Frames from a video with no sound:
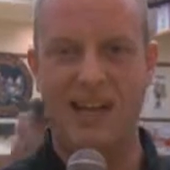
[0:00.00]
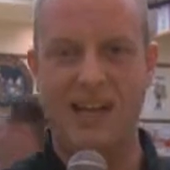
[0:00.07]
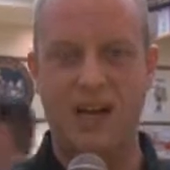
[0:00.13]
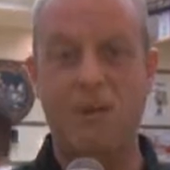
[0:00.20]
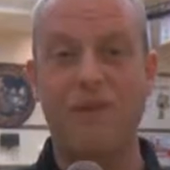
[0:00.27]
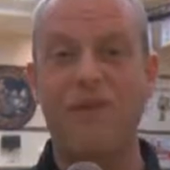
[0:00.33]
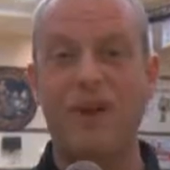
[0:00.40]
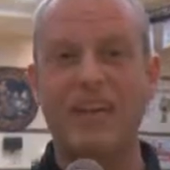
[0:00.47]
Going
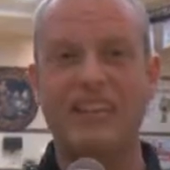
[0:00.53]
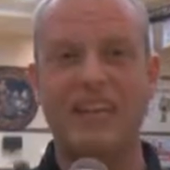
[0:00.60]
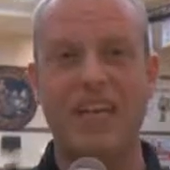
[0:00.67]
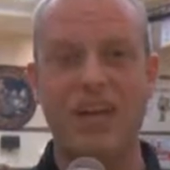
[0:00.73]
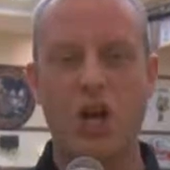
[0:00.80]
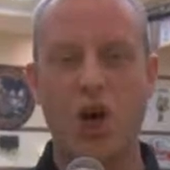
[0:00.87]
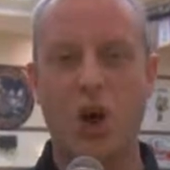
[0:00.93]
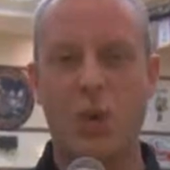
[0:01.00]
to be fun to
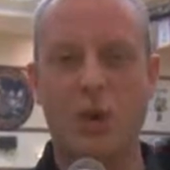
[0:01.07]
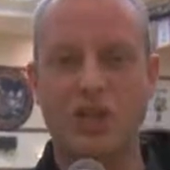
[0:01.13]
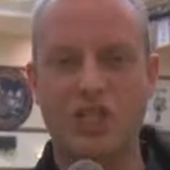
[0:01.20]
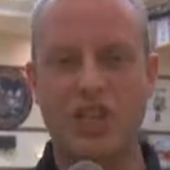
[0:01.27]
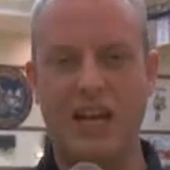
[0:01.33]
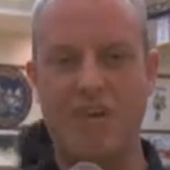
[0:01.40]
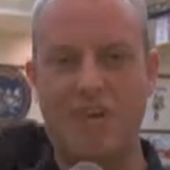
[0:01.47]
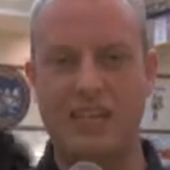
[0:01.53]
see which
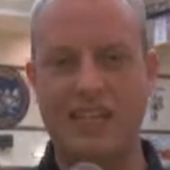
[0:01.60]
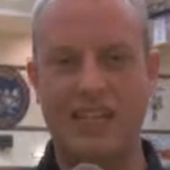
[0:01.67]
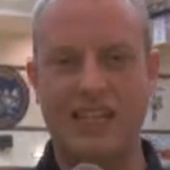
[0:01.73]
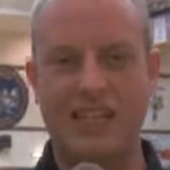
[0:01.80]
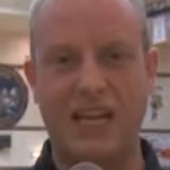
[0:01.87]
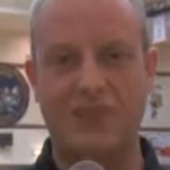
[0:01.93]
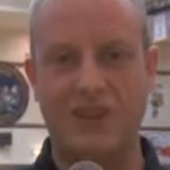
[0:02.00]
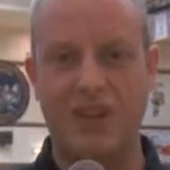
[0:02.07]
team is
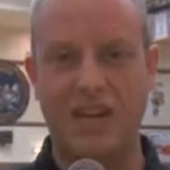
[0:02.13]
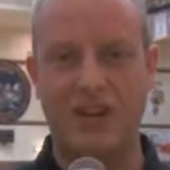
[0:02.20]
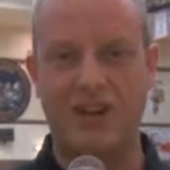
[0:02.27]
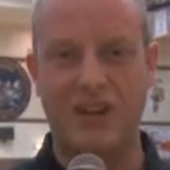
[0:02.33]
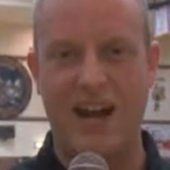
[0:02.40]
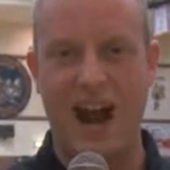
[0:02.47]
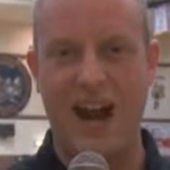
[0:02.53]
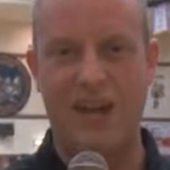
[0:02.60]
successful here
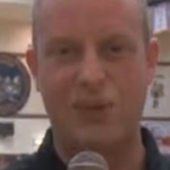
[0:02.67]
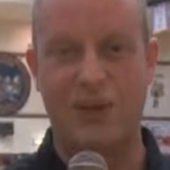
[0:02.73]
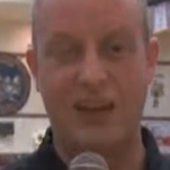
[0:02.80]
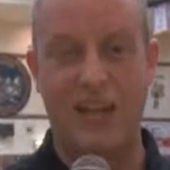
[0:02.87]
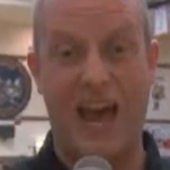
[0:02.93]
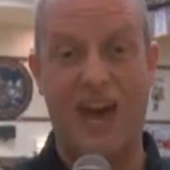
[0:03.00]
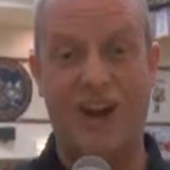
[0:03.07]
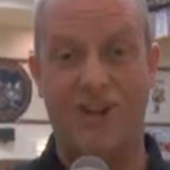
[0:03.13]
tonight. With
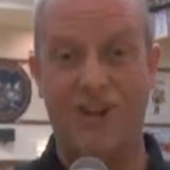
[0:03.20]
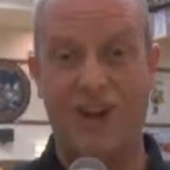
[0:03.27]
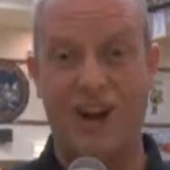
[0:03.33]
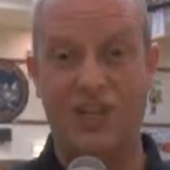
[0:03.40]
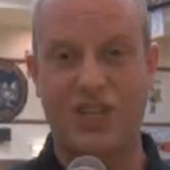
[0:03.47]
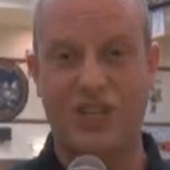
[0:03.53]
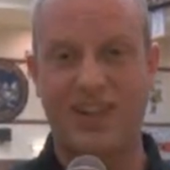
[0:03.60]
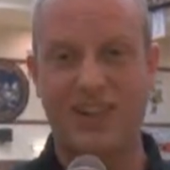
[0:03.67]
that
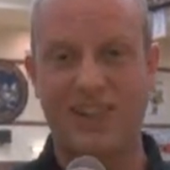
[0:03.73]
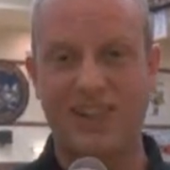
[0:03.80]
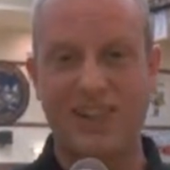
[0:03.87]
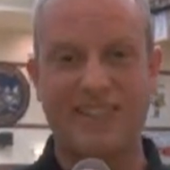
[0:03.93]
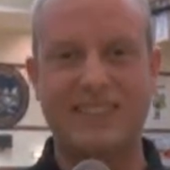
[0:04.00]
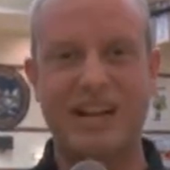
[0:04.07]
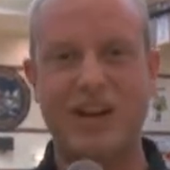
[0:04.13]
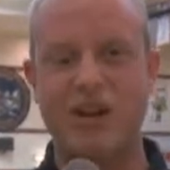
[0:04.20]
introduction,
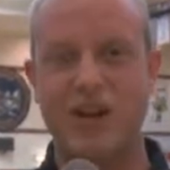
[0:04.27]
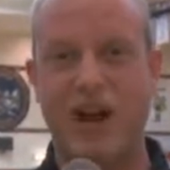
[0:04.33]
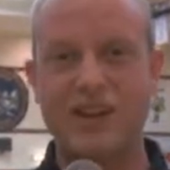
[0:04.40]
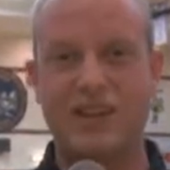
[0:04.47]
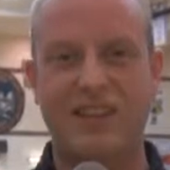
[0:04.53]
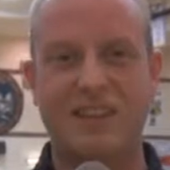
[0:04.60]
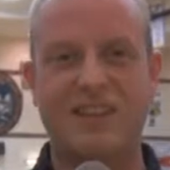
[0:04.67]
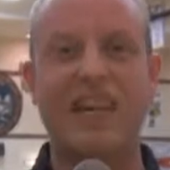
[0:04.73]
let's send you down
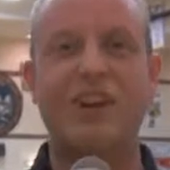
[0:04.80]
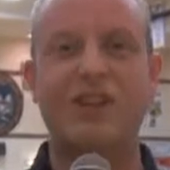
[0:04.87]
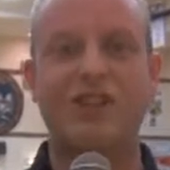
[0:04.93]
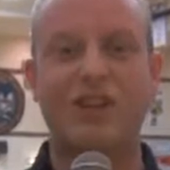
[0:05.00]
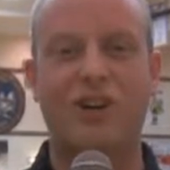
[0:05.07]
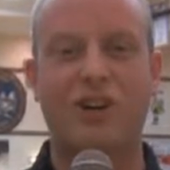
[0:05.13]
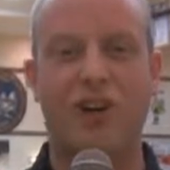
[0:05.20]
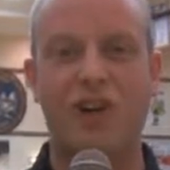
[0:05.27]
to the center
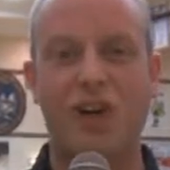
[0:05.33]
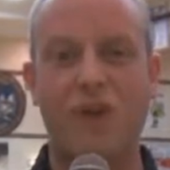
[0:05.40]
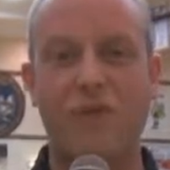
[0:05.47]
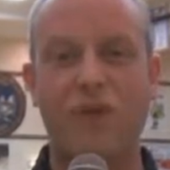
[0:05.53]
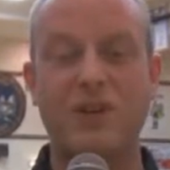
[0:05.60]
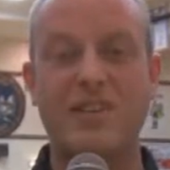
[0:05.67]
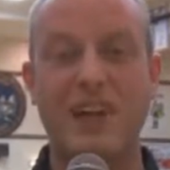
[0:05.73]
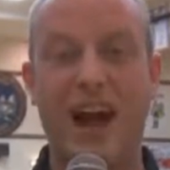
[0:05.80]
circle
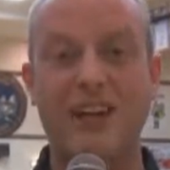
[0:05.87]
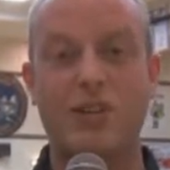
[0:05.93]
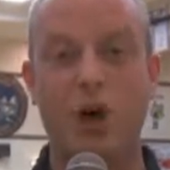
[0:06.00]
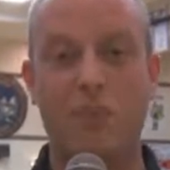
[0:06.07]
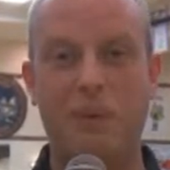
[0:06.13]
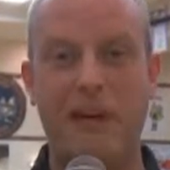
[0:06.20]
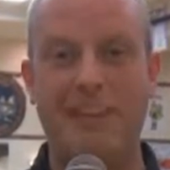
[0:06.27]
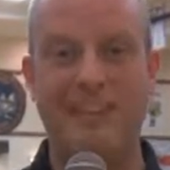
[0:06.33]
for tonight's
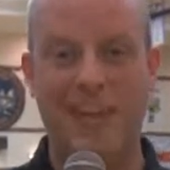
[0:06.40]
opening